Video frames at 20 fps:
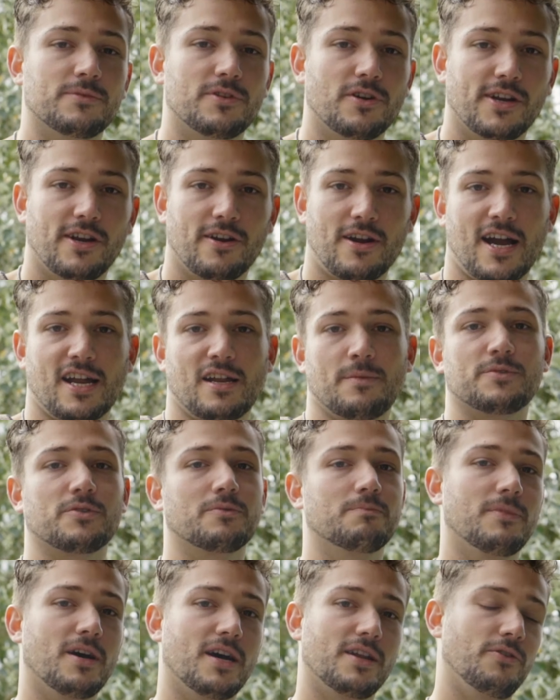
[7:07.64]
dirtier items or
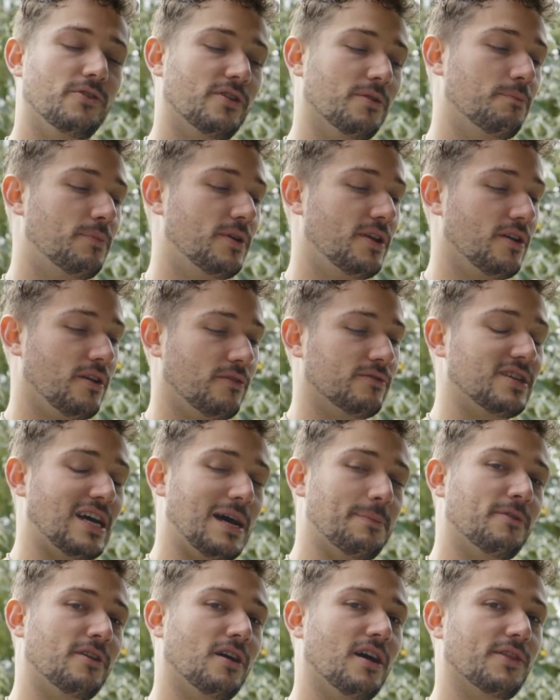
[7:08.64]
mud, you can put it on top
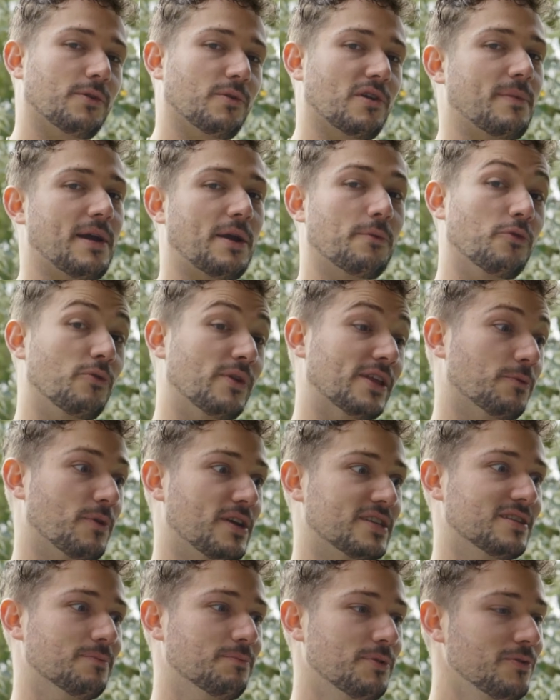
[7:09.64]
and not have to worry about ruining the
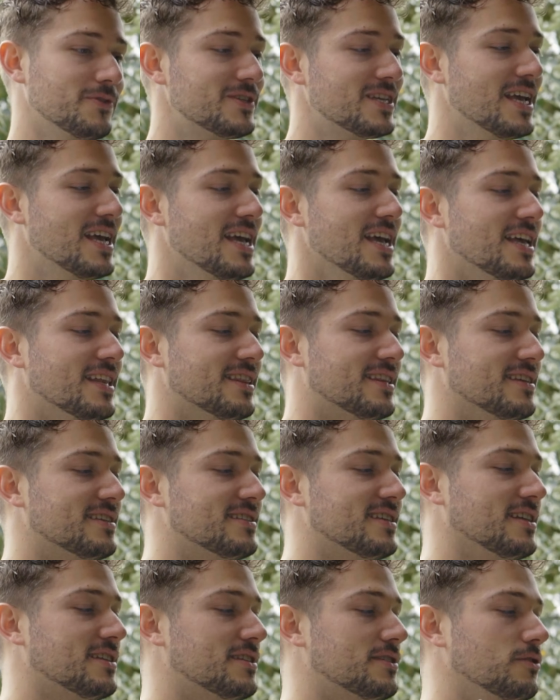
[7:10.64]
rest of the boot. The
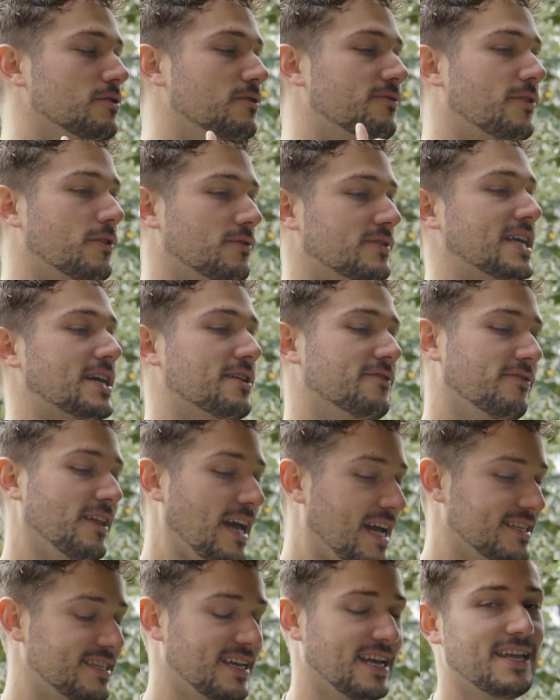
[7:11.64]
seats do fold down
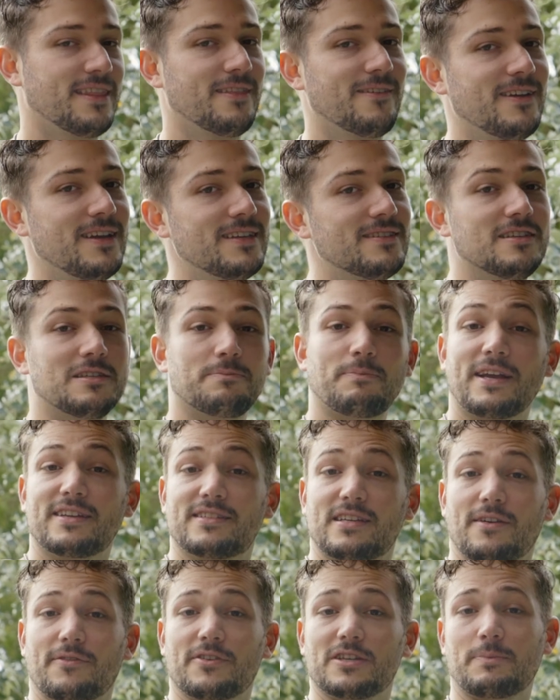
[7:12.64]
flat, and there is a space
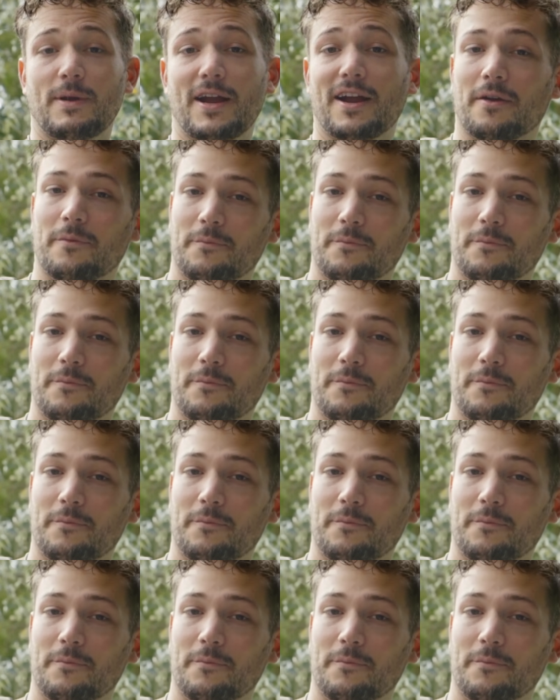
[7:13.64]
saver spare.